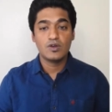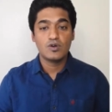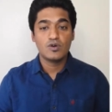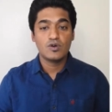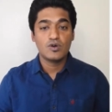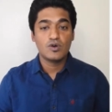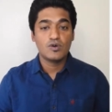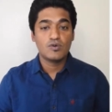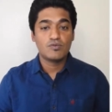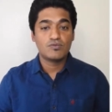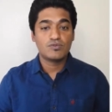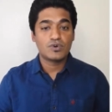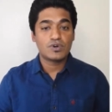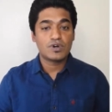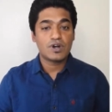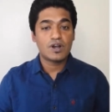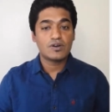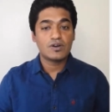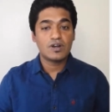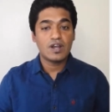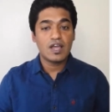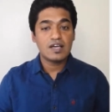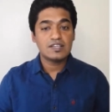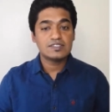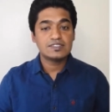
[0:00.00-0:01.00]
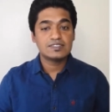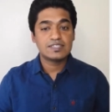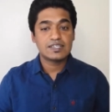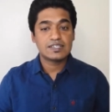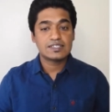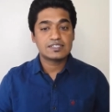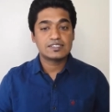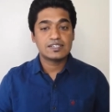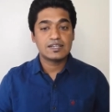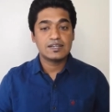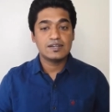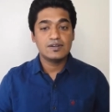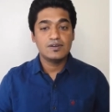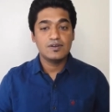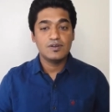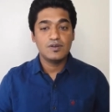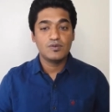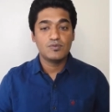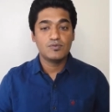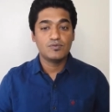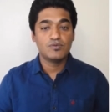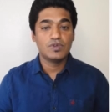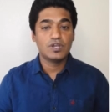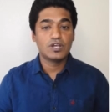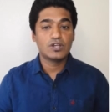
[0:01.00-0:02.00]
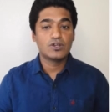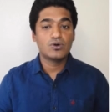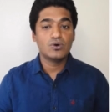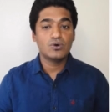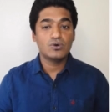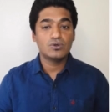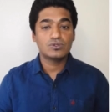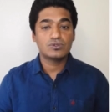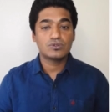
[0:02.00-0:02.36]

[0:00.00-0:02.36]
For our last section, we'll go,